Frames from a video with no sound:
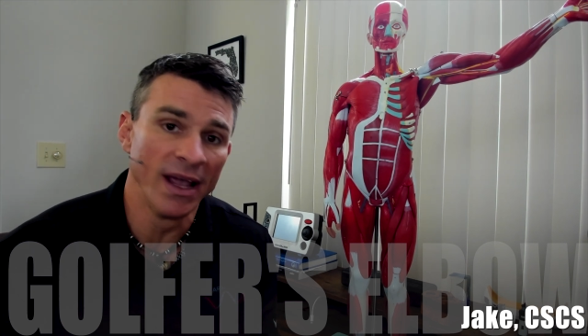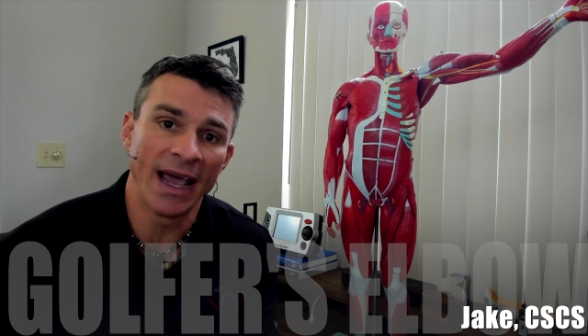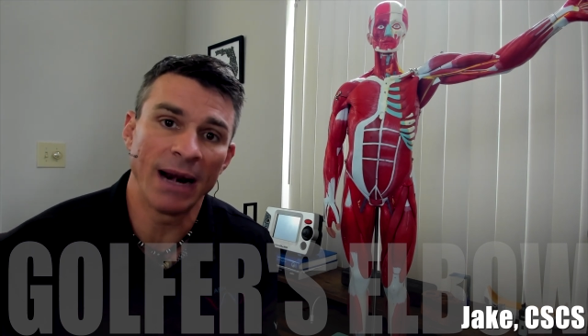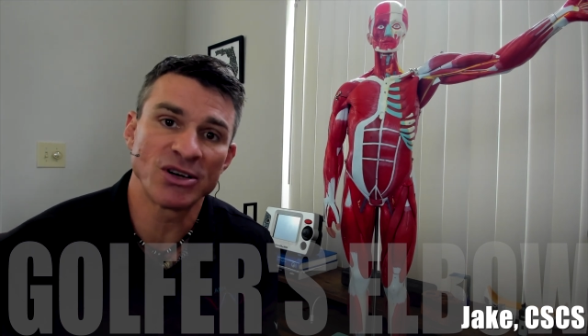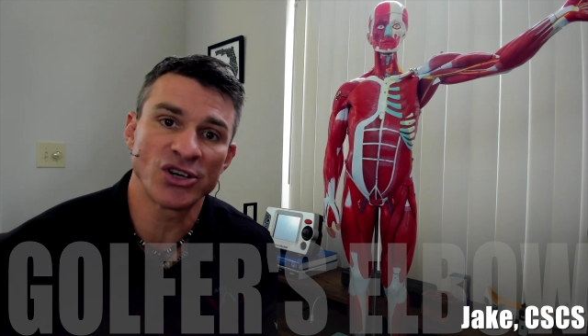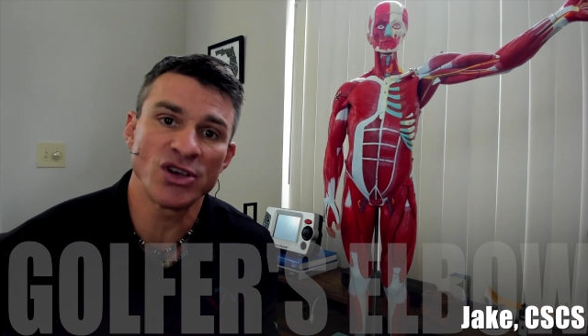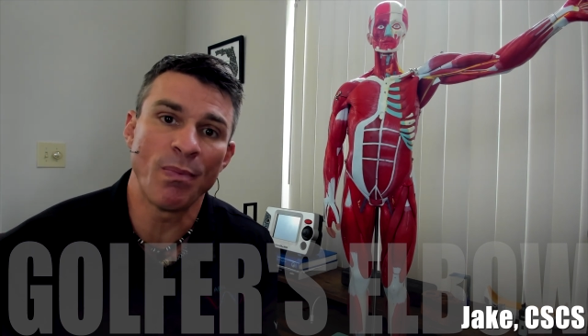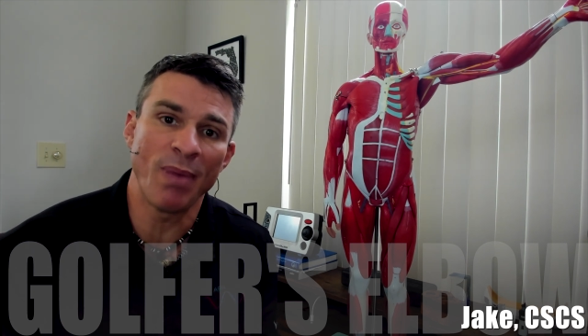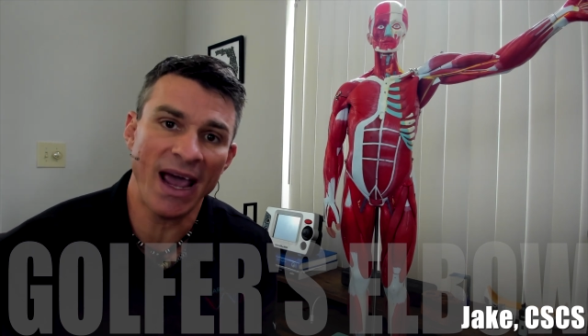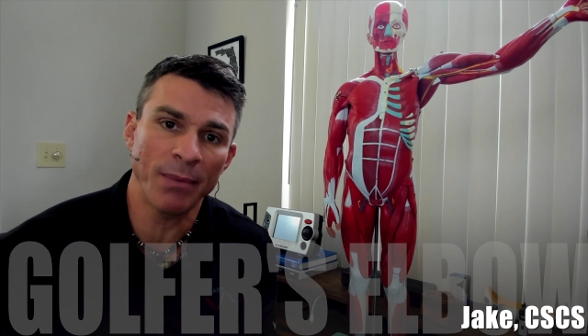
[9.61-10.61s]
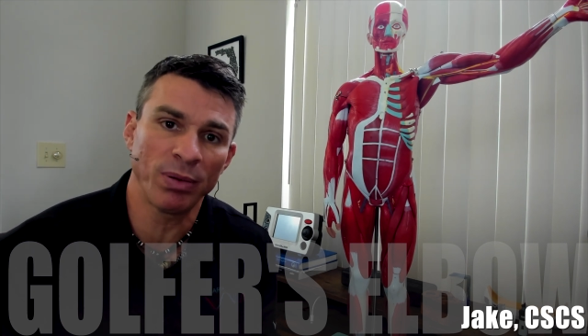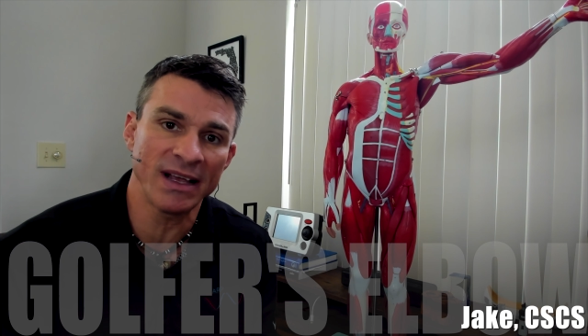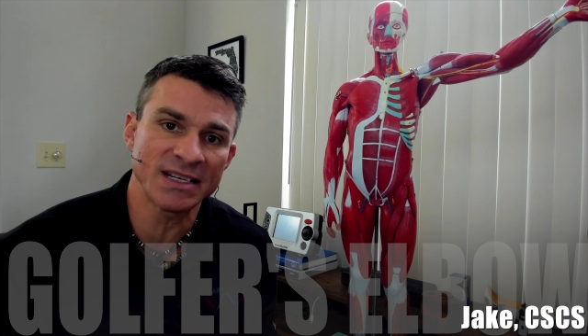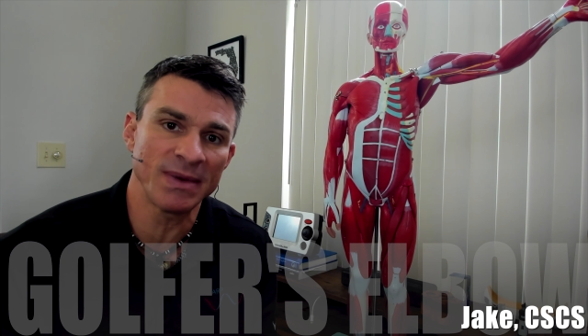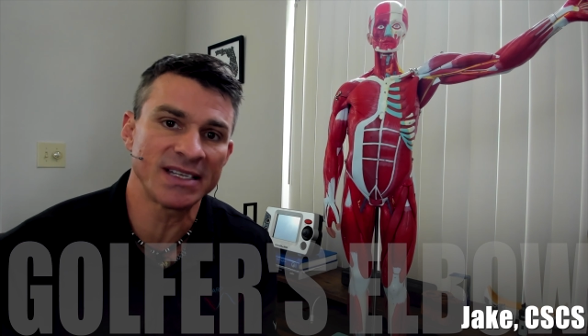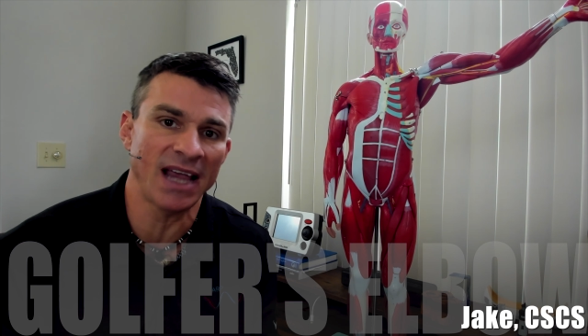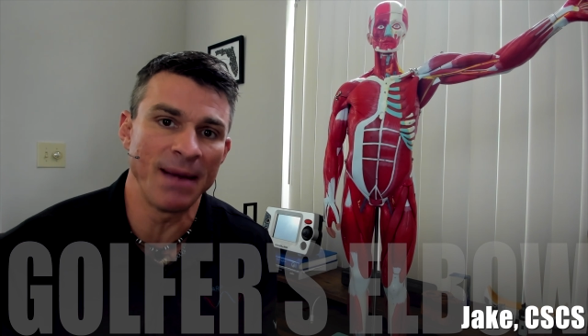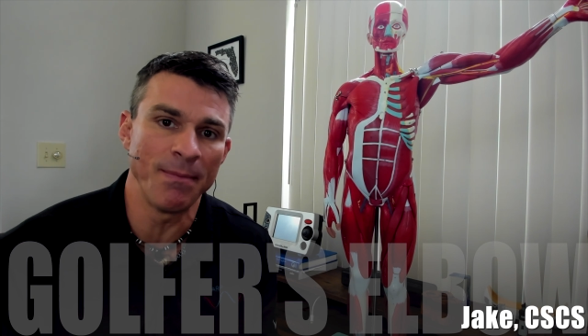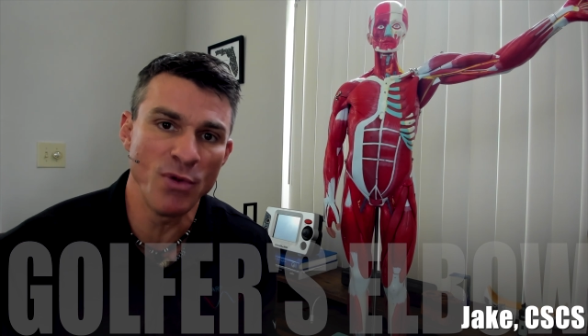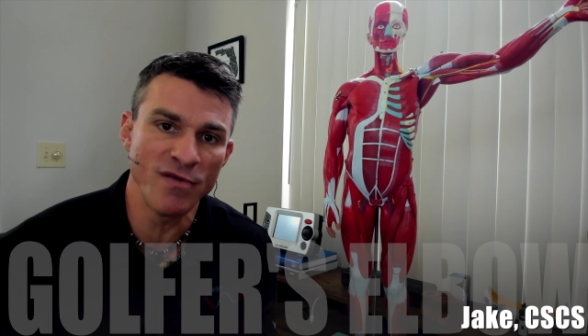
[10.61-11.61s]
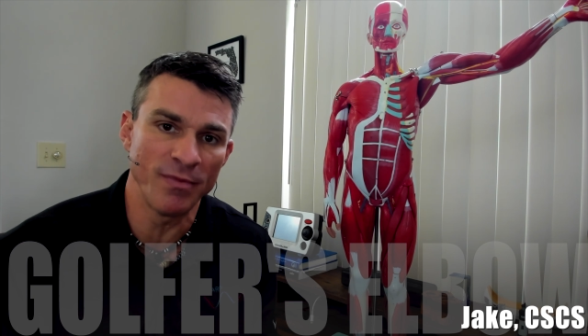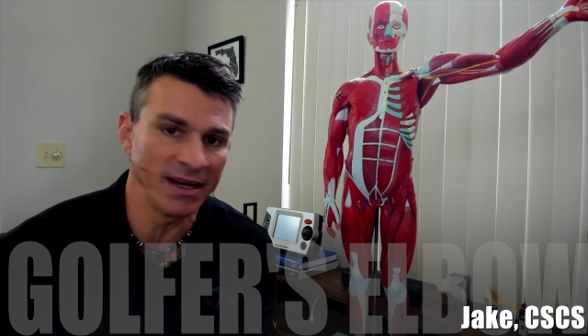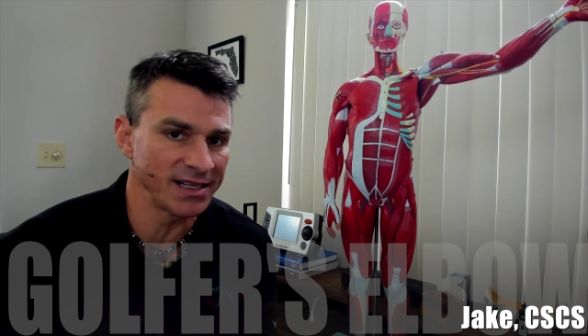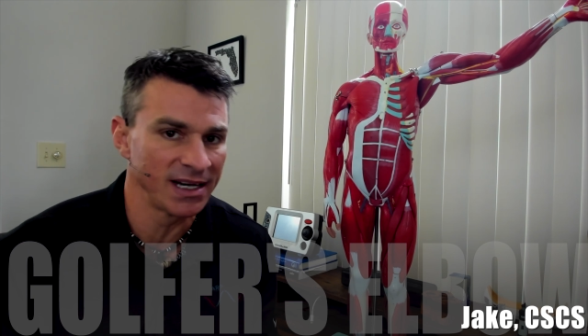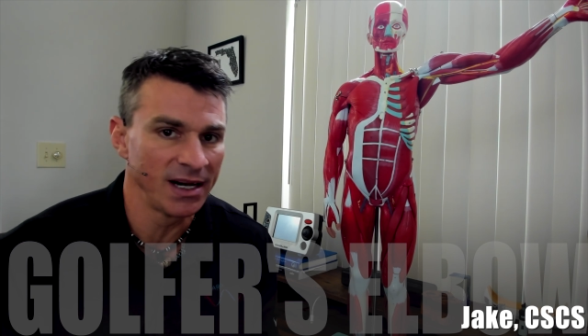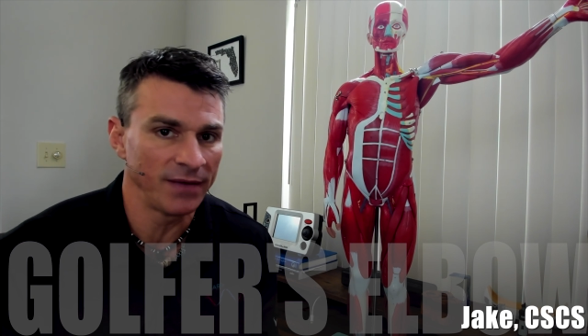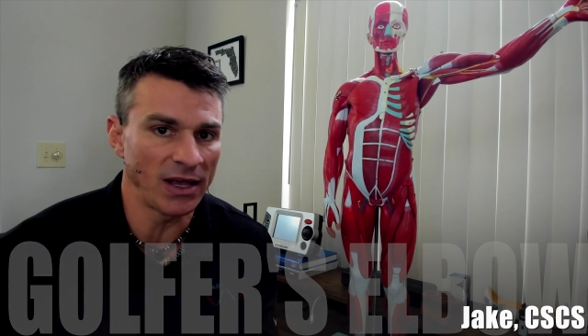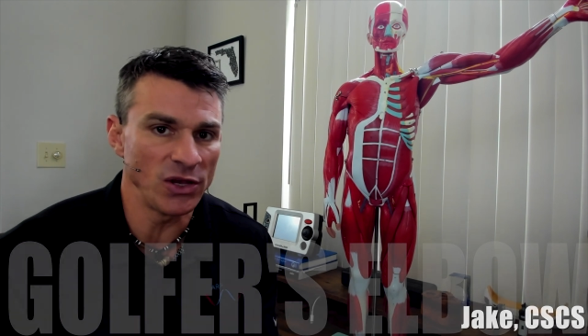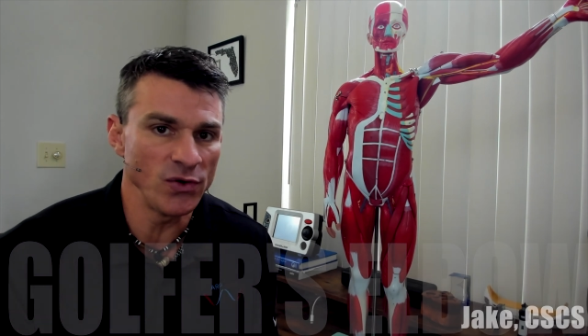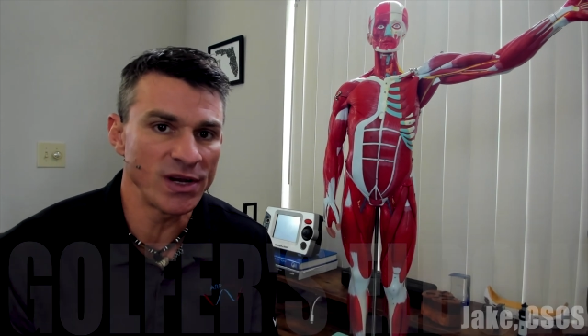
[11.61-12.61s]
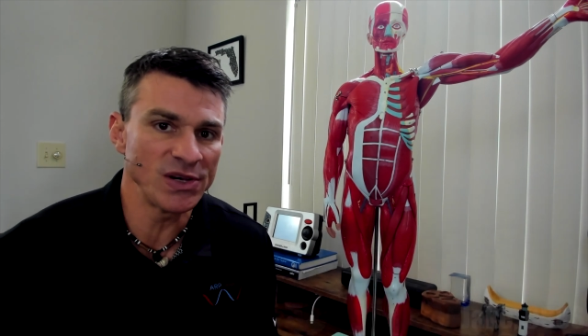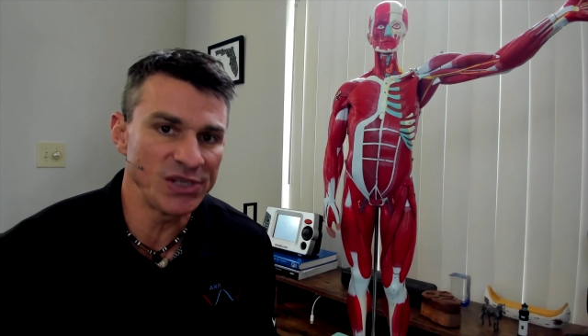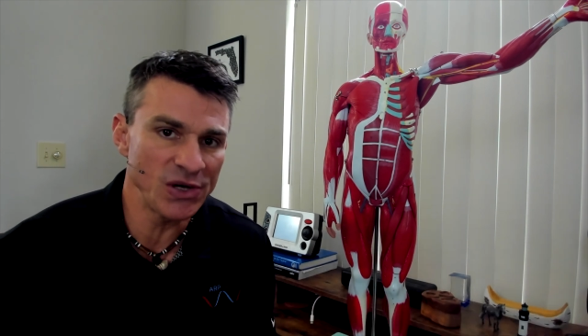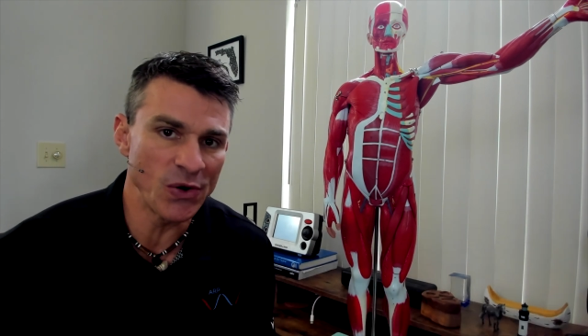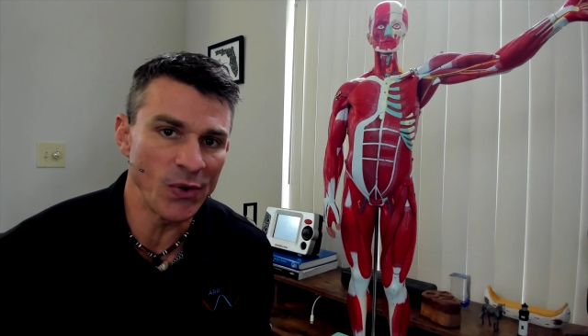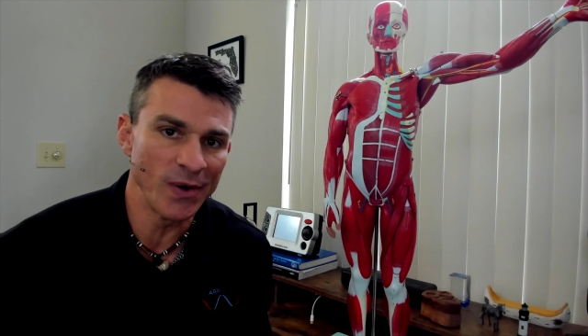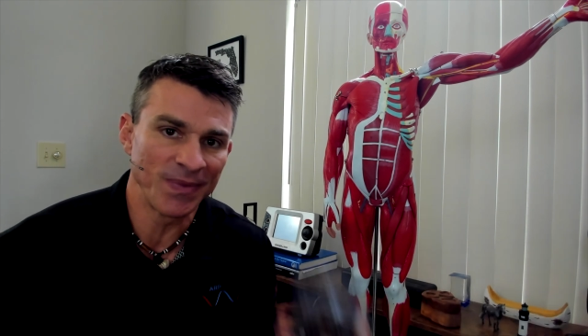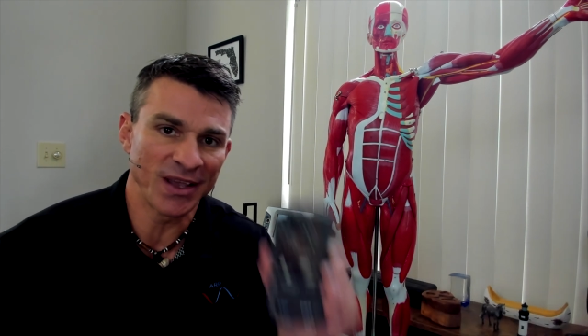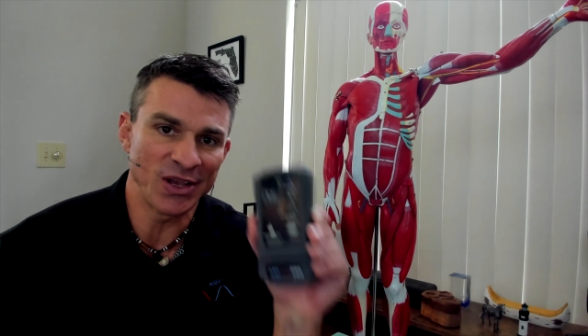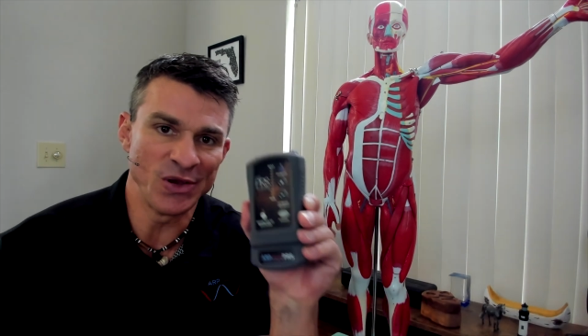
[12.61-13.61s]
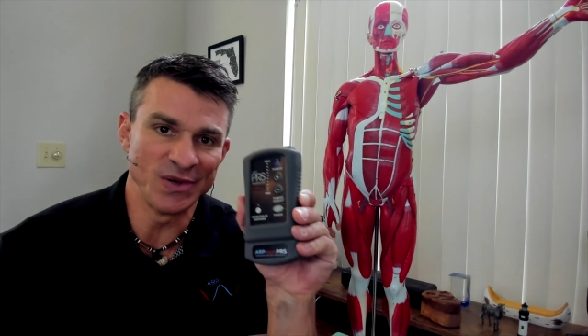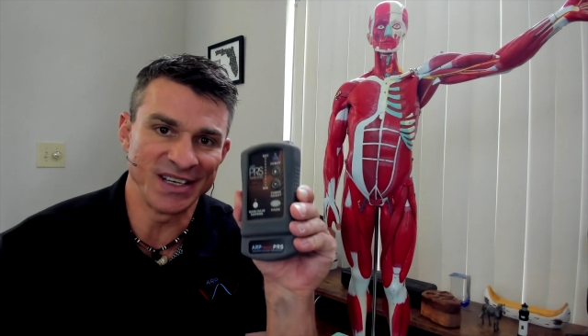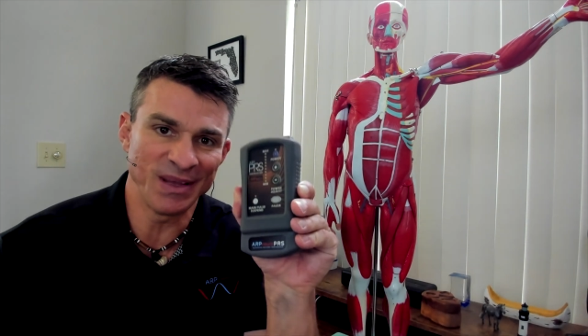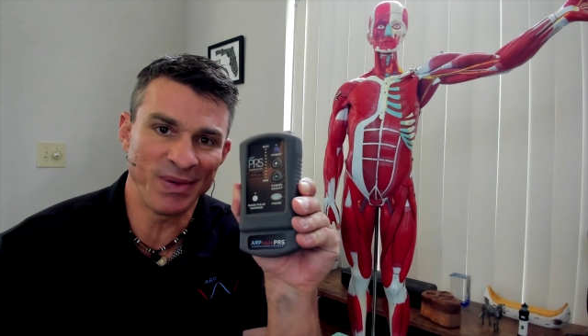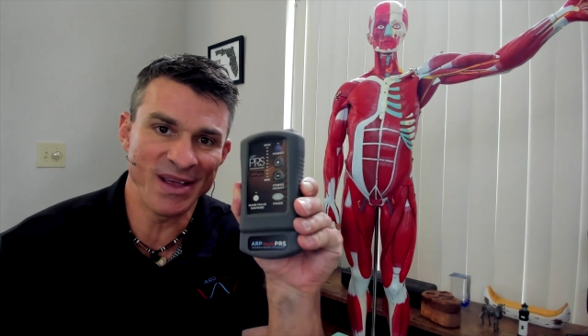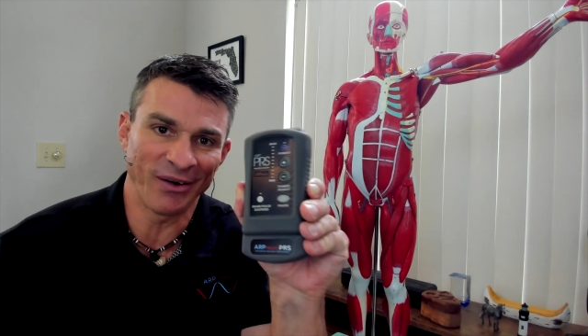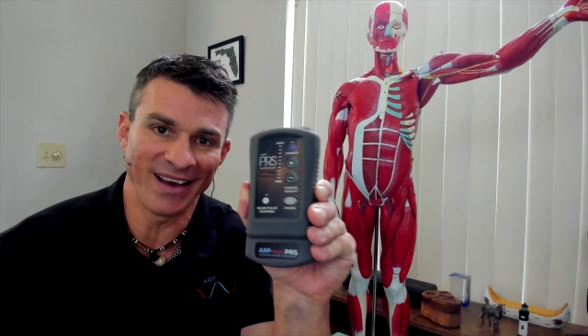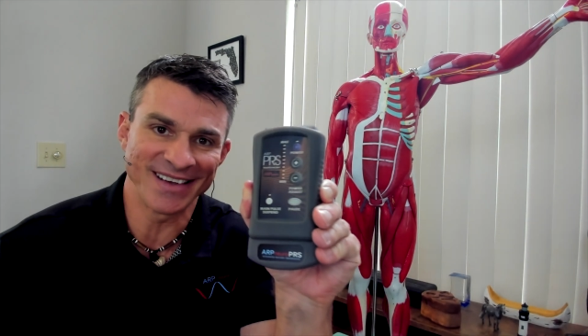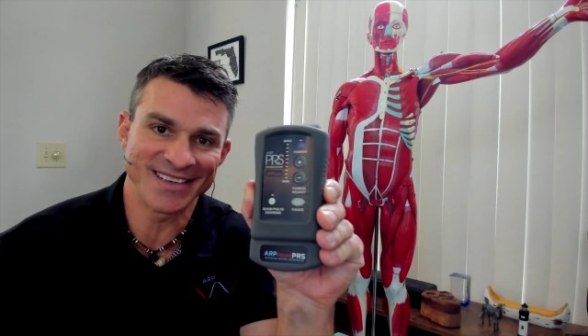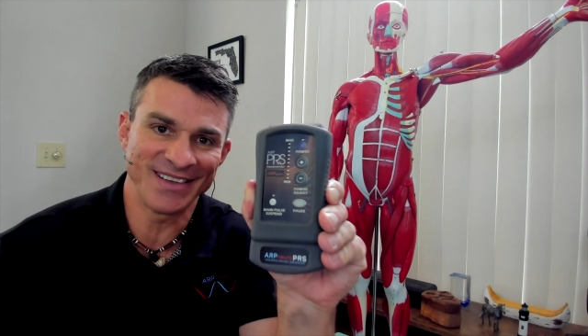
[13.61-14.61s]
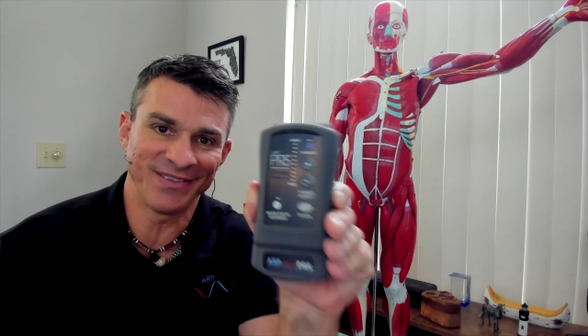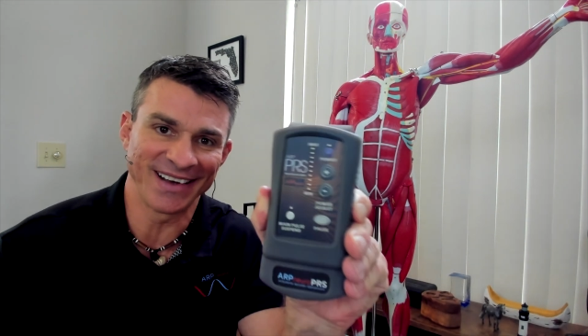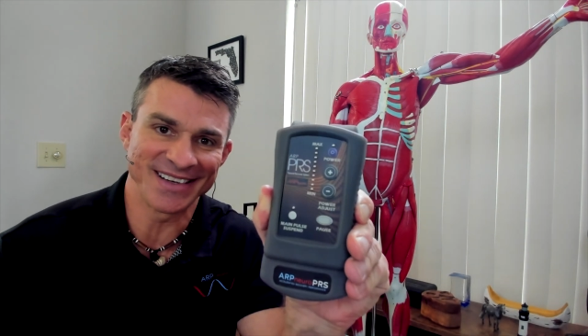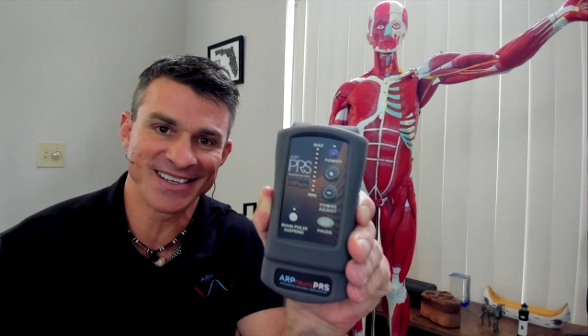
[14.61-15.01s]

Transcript: and I'm going to show you pad placements and movements that you can do using the PRS device.